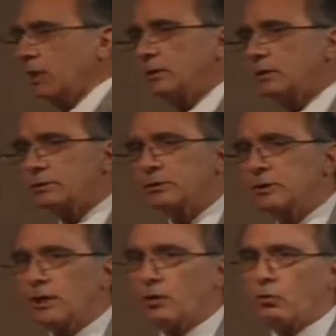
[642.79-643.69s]
It doesn't
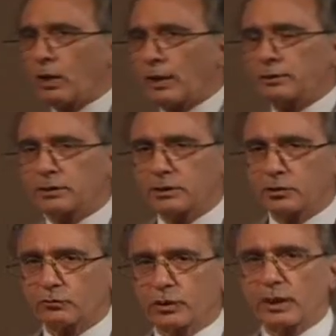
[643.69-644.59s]
take a whole lot of thinking
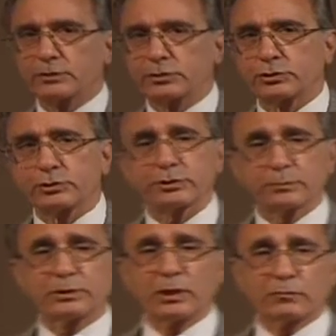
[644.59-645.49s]
to realize that Jesus
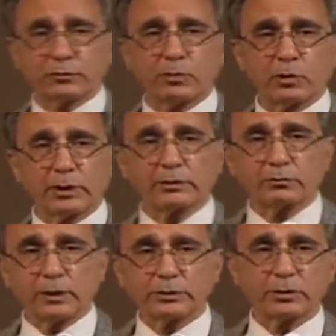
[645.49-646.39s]
himself is pulling out the
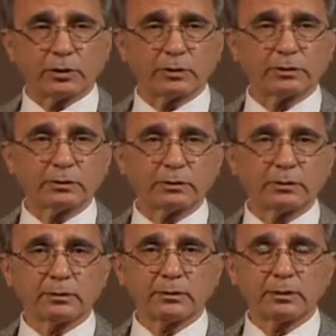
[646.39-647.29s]
race card.
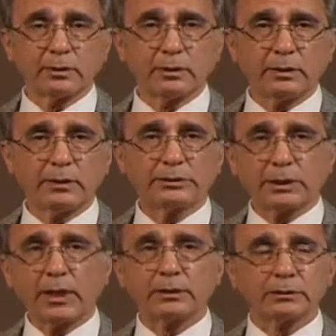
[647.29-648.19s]
He's
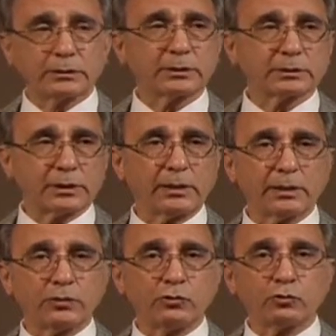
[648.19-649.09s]
saying to this lady,
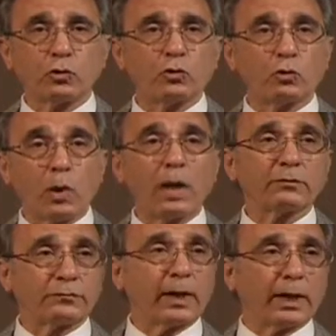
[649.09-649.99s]
You don't
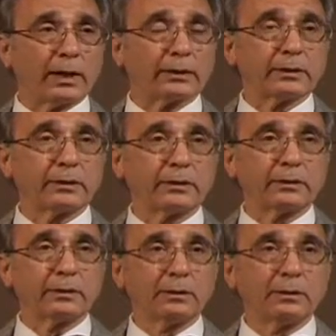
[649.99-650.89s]
qualify
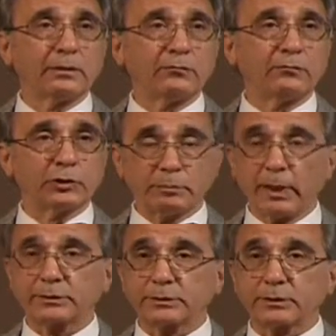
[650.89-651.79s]
for the
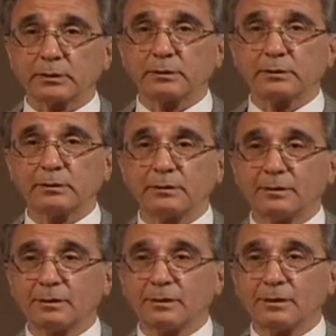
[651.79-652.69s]
blessing
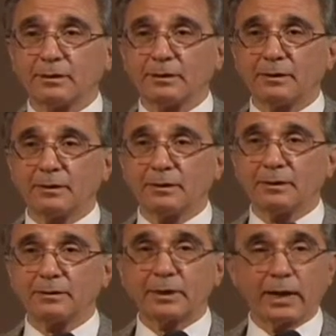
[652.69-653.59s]

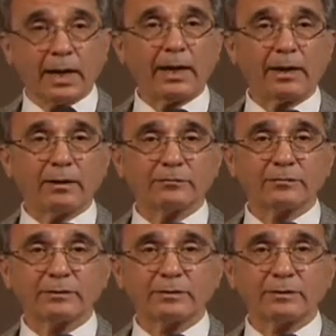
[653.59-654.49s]
that I have.
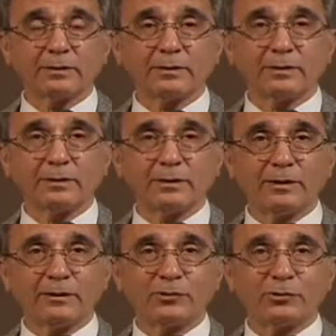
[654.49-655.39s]

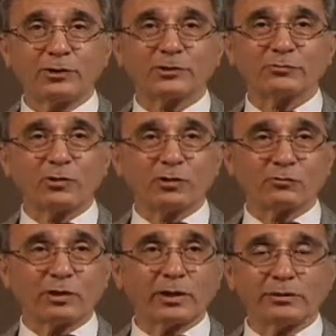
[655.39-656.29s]
You got the wrong
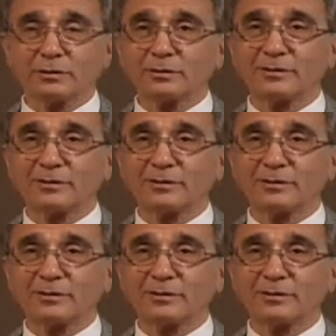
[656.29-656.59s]
race.